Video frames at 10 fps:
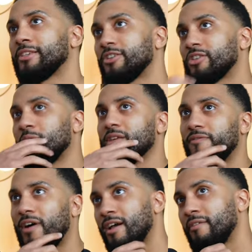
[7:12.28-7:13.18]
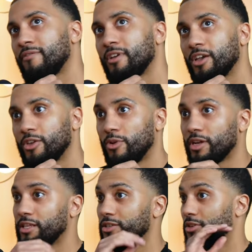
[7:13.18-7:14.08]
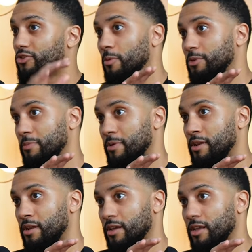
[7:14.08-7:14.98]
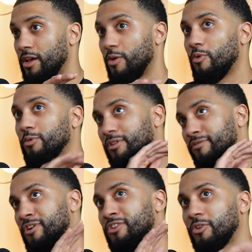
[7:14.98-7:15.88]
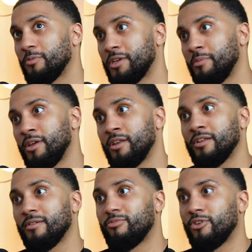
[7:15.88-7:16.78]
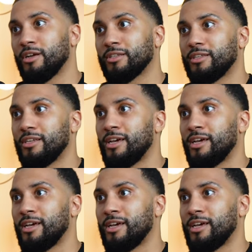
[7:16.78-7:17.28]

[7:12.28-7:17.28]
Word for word: So you're 25, you were looking into doing dropshipping. Yeah. What was the first dropshipping product that you